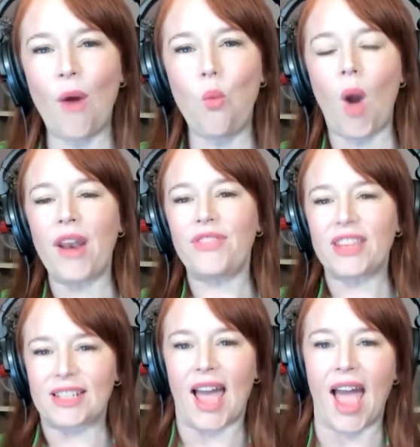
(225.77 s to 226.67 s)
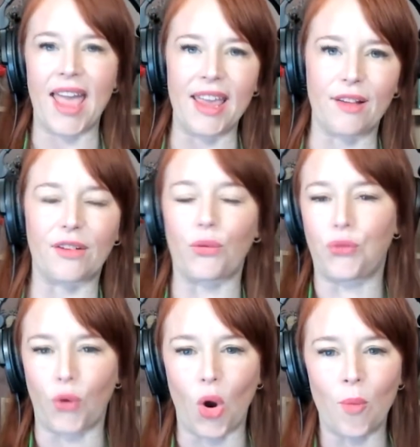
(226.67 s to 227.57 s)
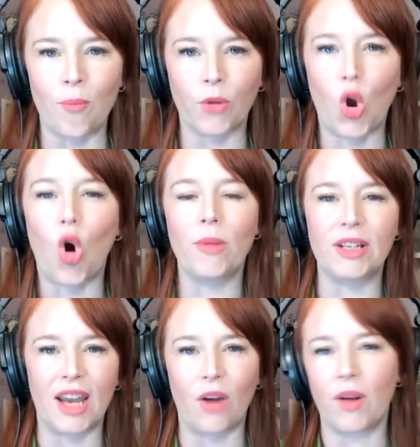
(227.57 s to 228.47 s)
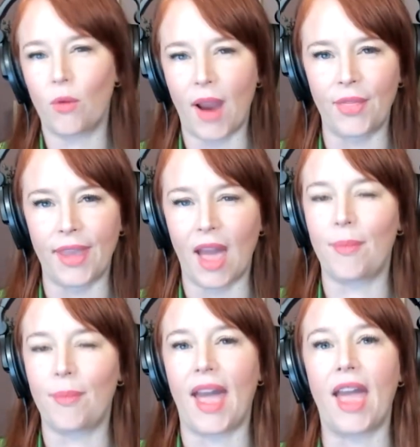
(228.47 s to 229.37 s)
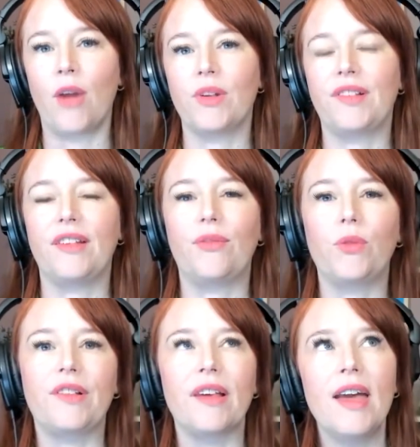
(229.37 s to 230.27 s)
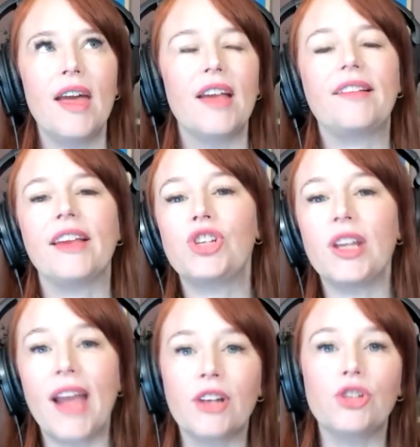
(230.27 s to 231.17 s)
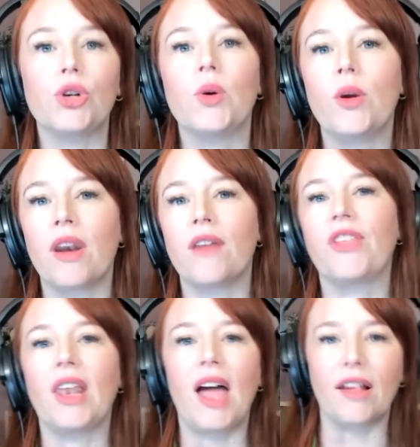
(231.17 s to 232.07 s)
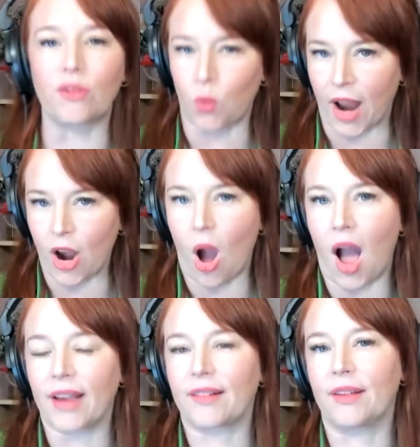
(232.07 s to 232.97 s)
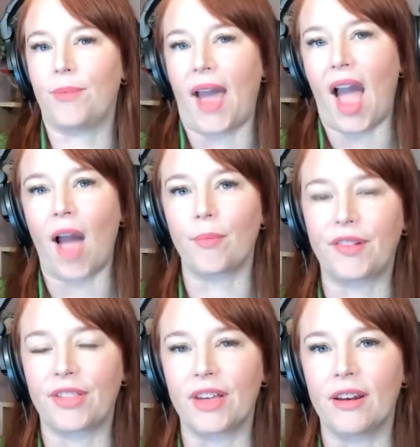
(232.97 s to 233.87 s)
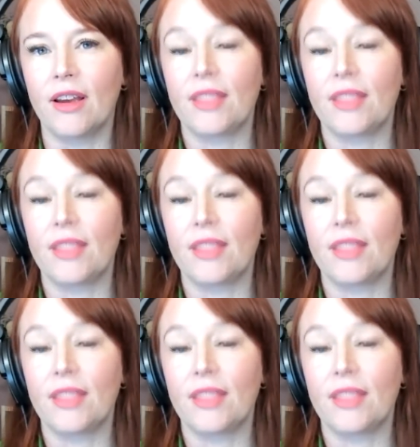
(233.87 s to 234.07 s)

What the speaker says: one of the takes from commentary around the RBA was this was essentially undoing one of the last rate hikes, and perhaps that